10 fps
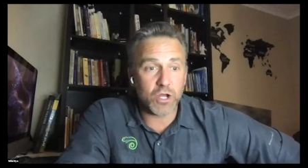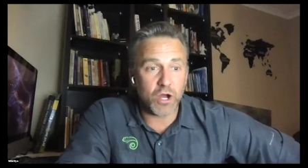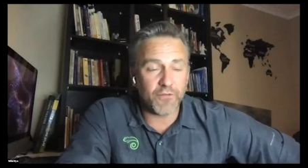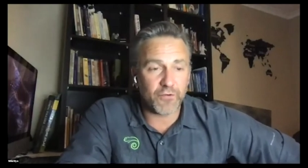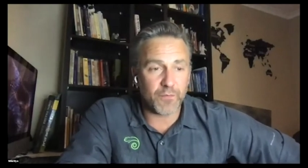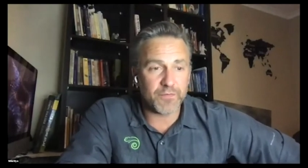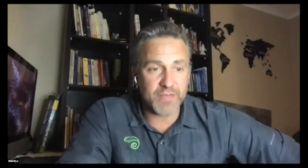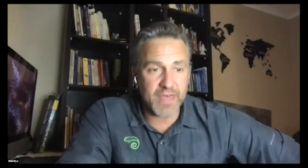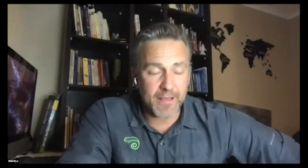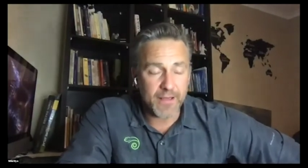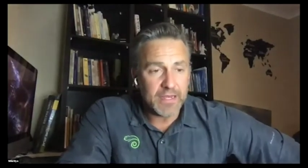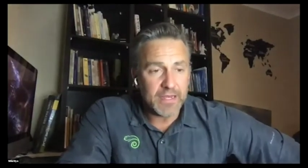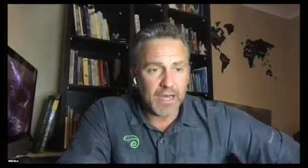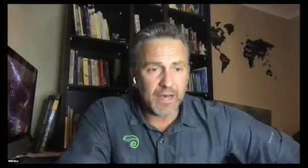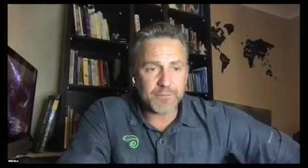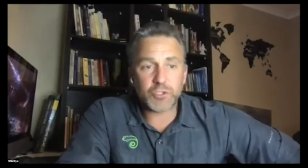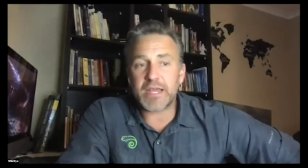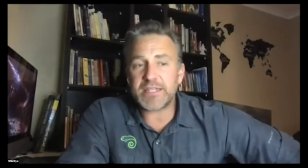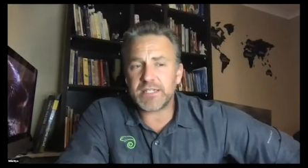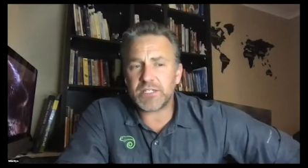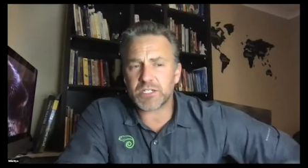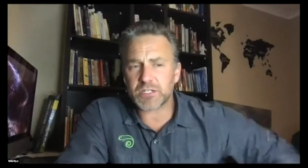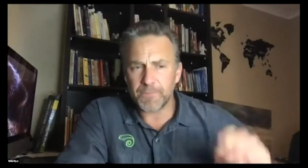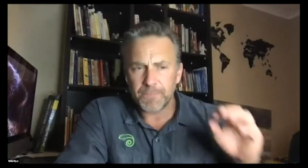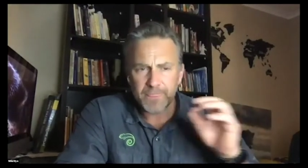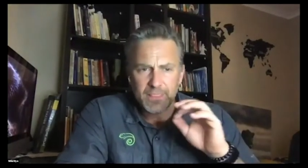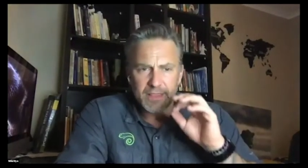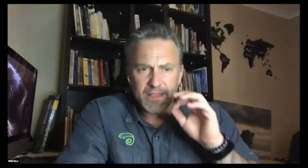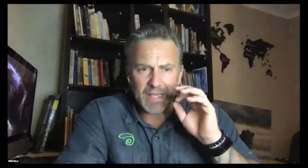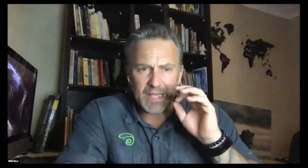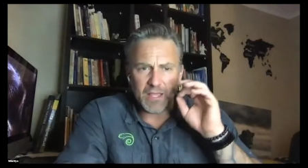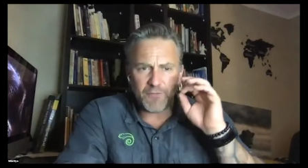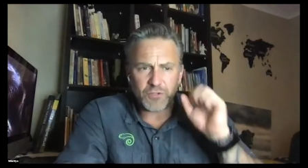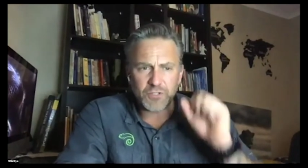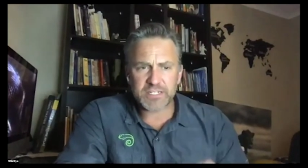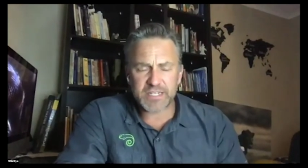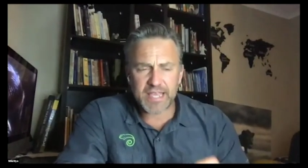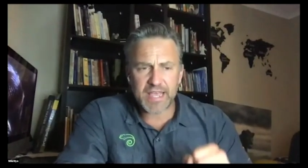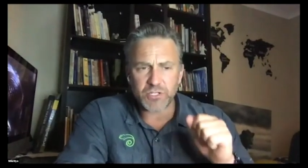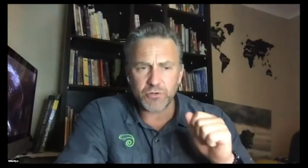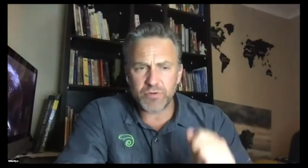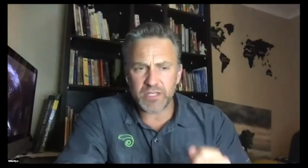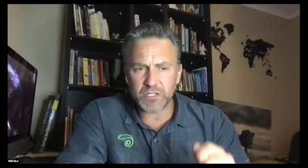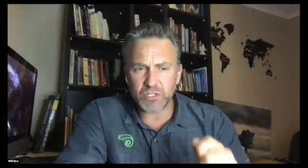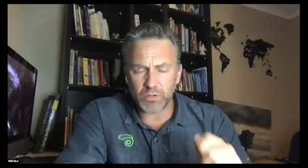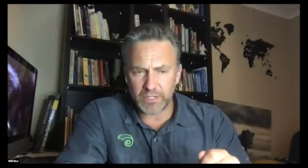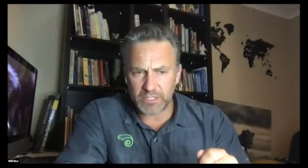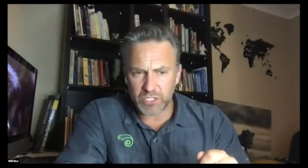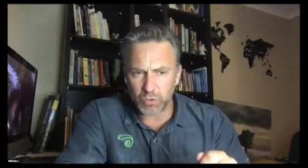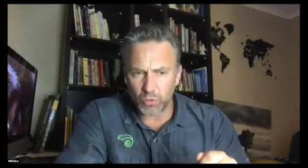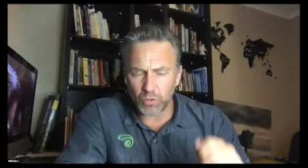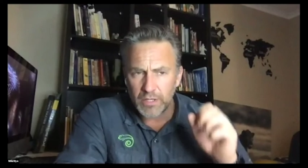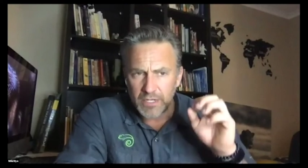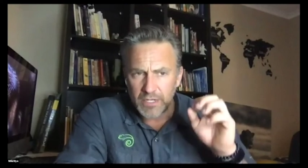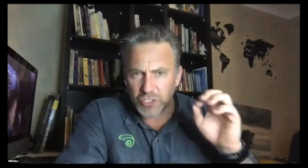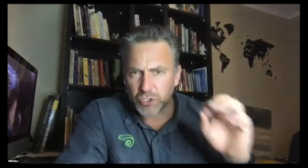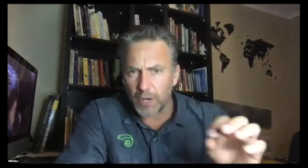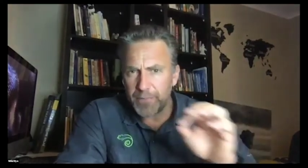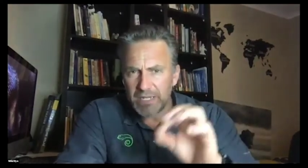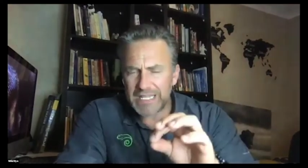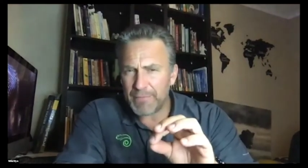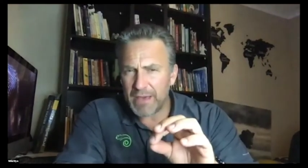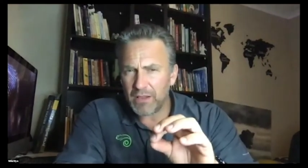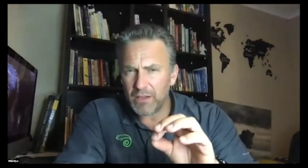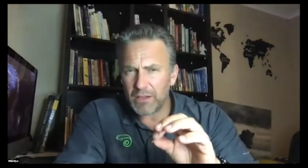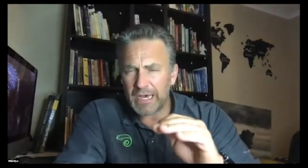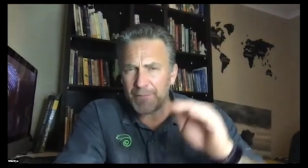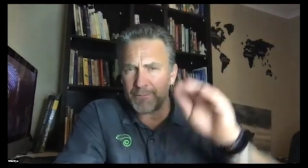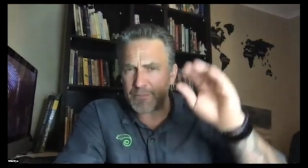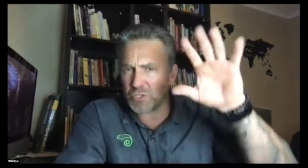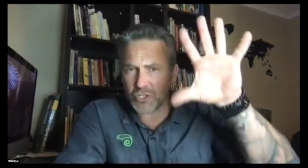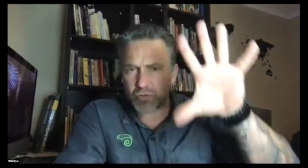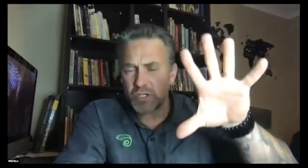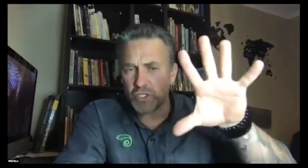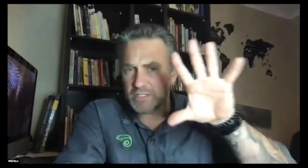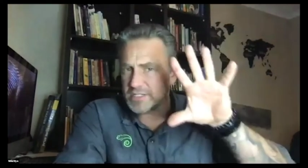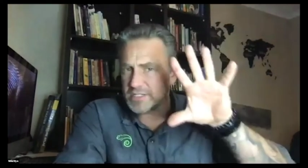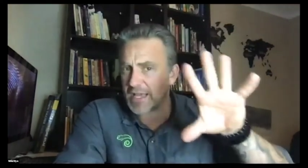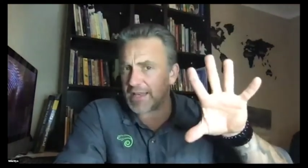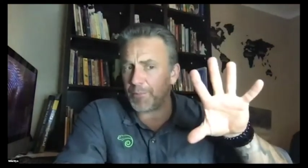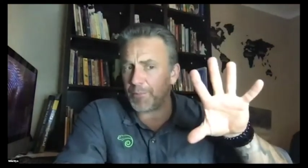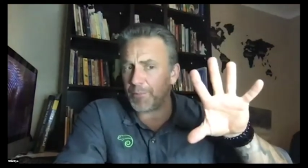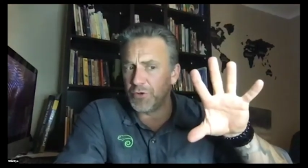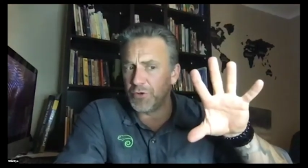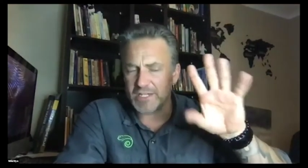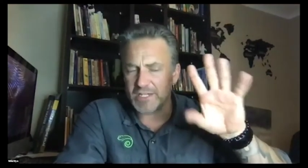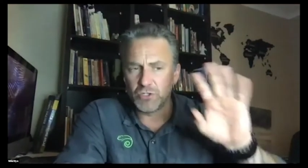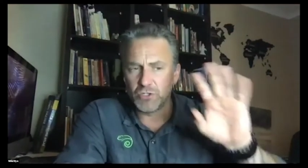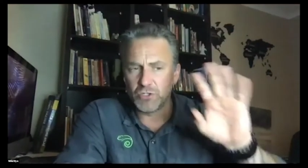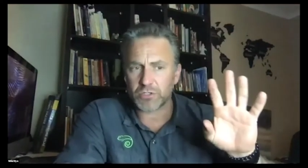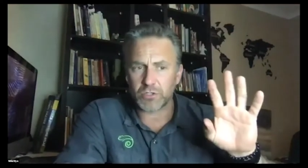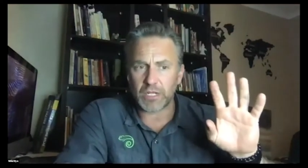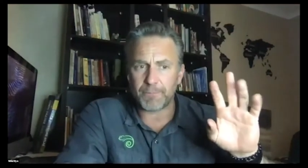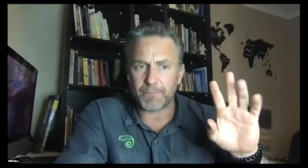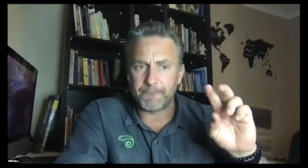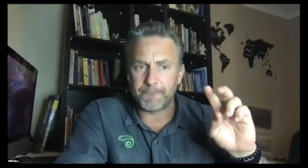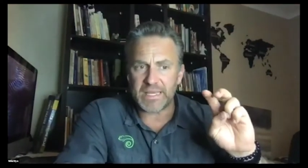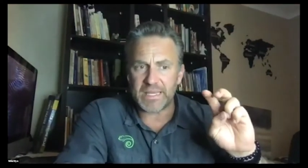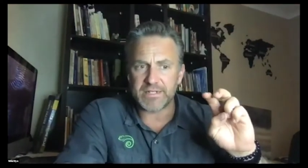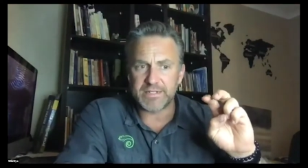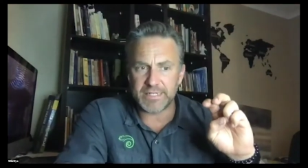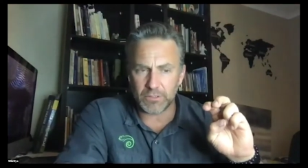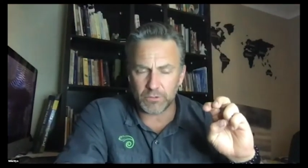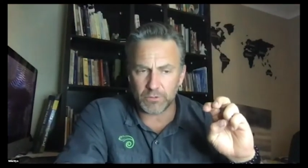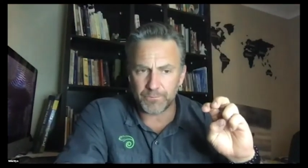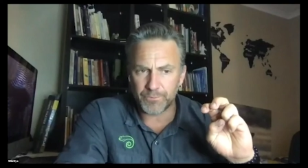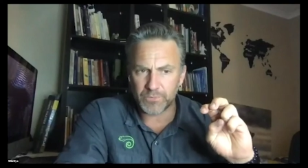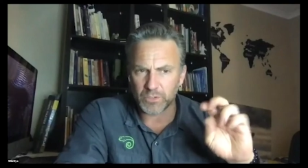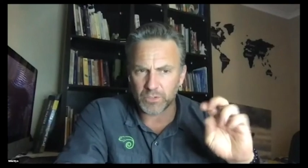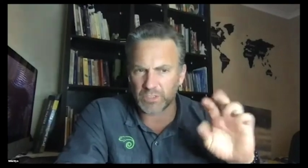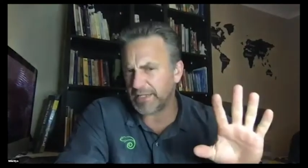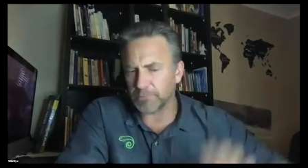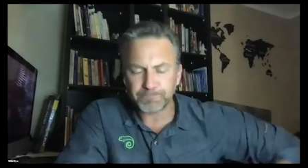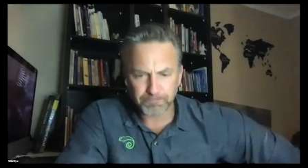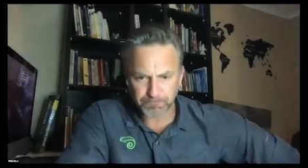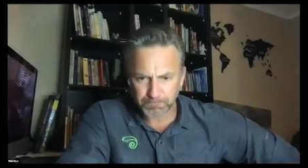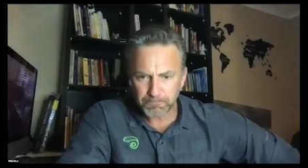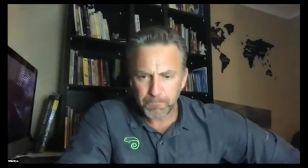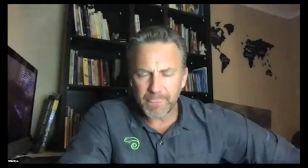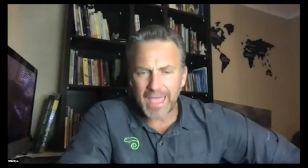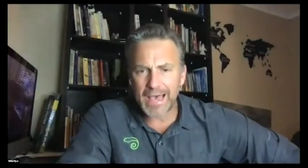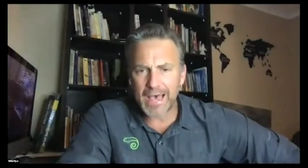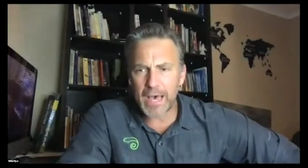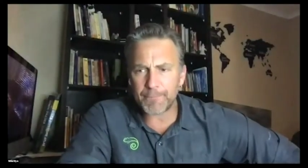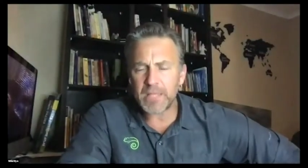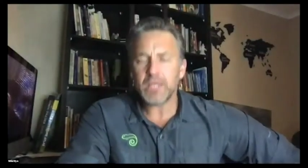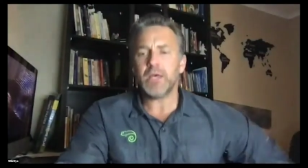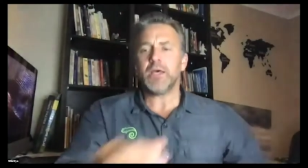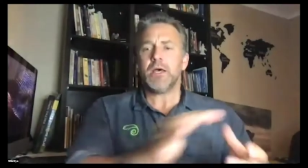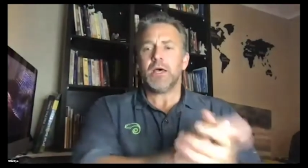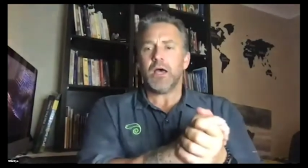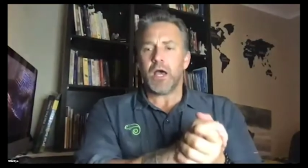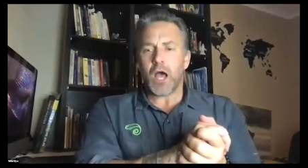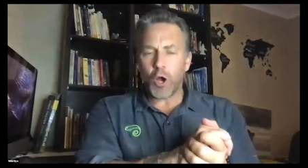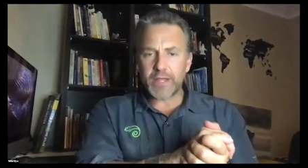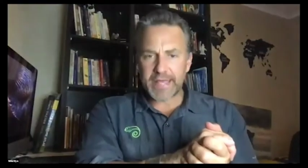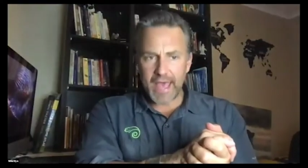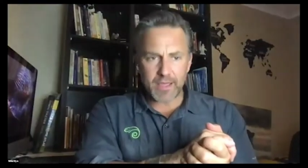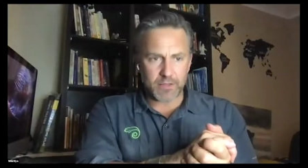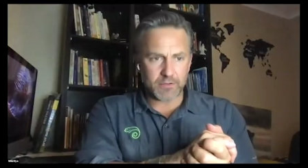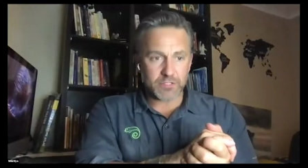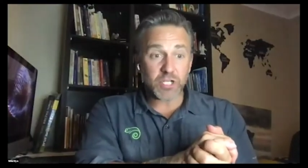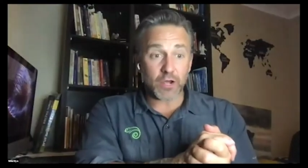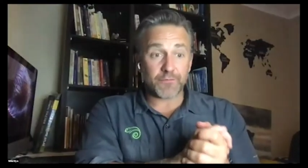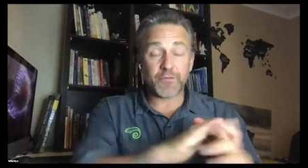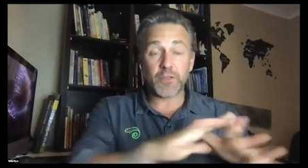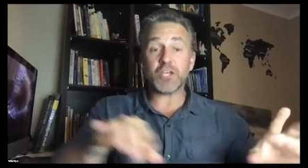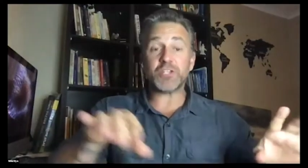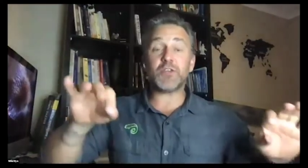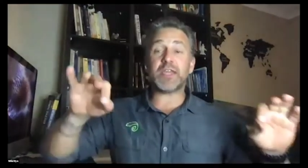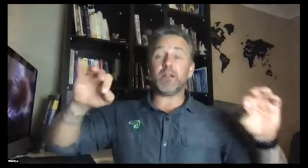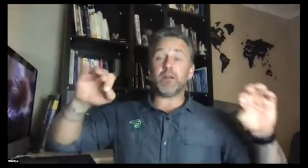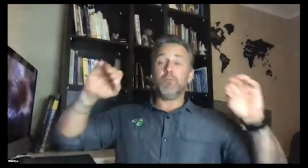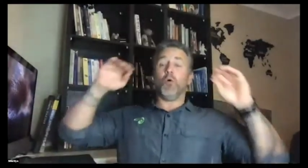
go from there. Um, Tracy, just if you're scared to reinstall and install, just drop me an email, um, do screenshots, and I can help you through that. It's not that big a deal. Not that big a deal. Um, okay, so for those of you keen on more,